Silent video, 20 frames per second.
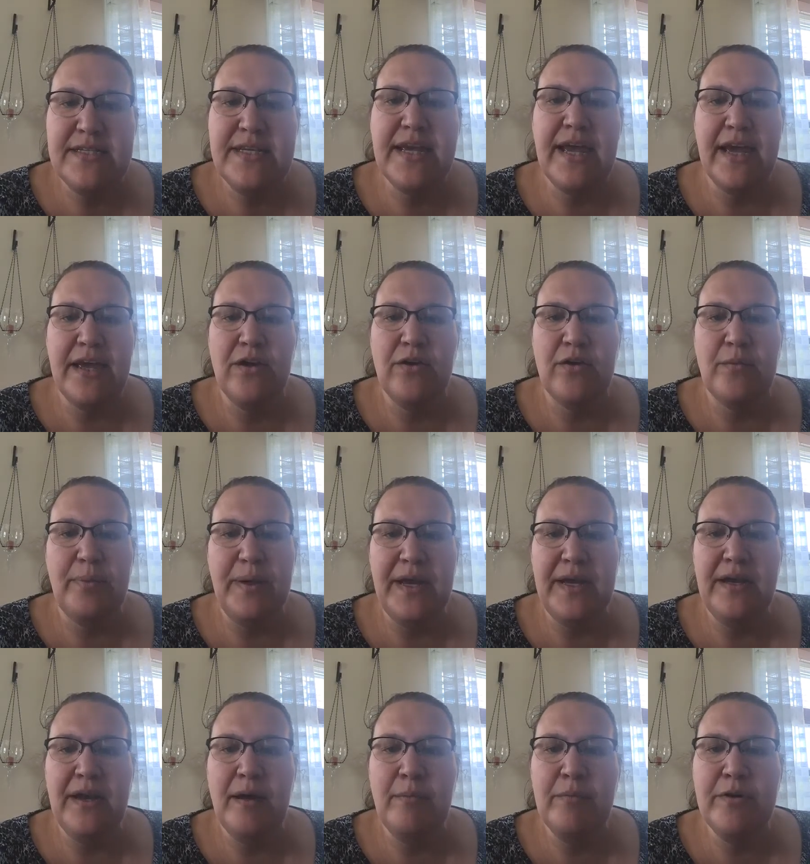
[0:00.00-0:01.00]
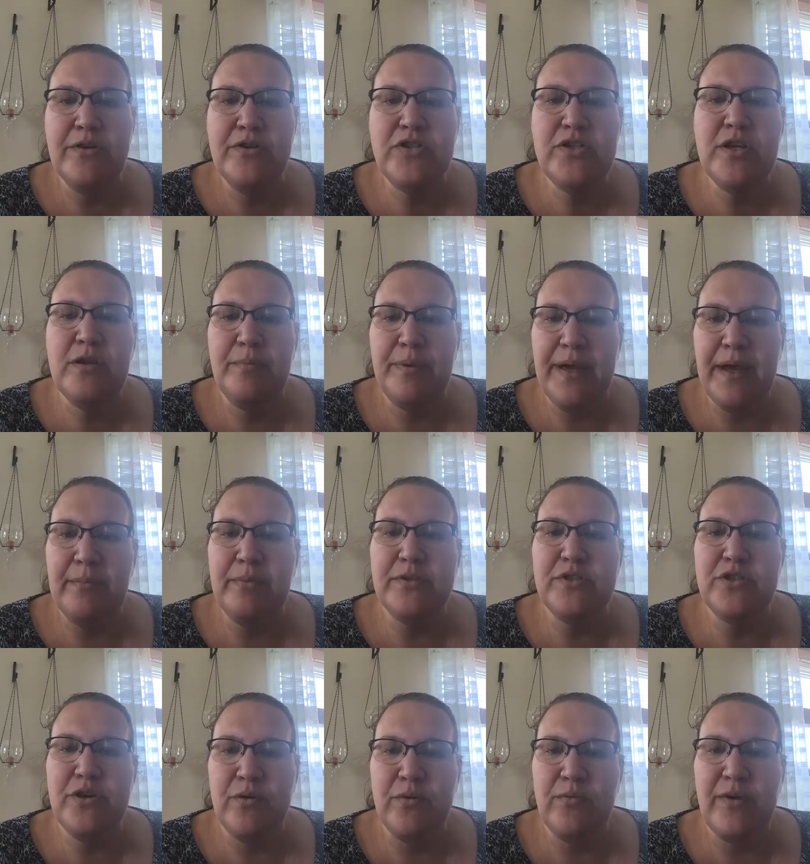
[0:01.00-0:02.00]
to get your PIN number so you'd be able
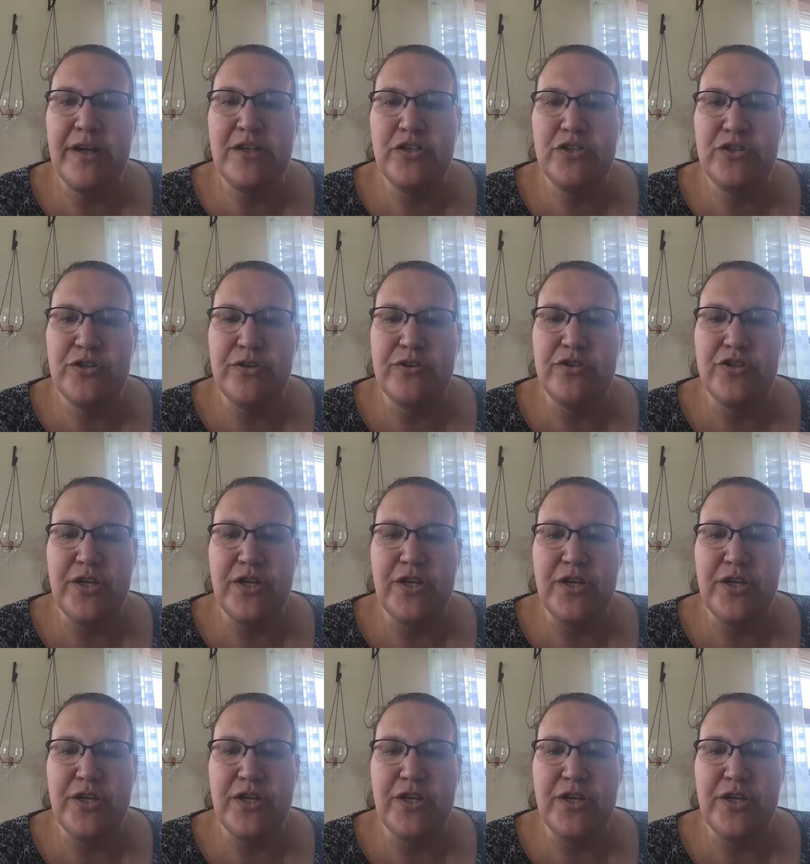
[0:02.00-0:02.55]
to register,